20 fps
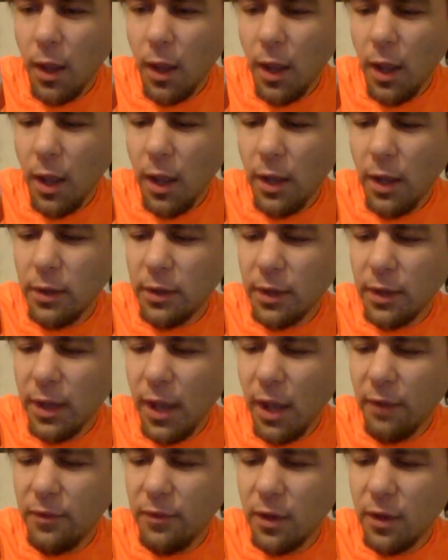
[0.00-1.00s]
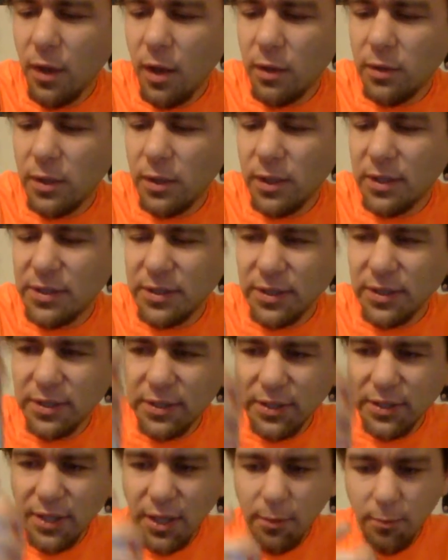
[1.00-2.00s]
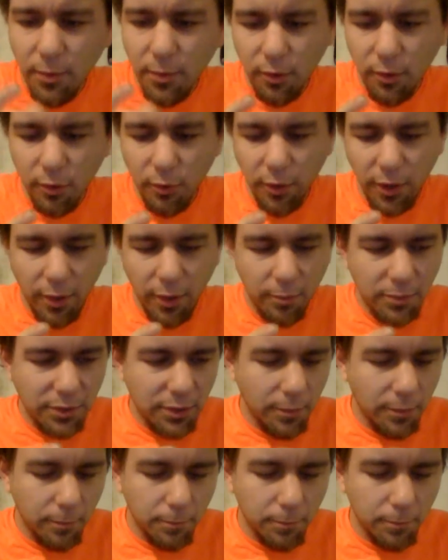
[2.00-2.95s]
And the caffeine content is 68 milligrams.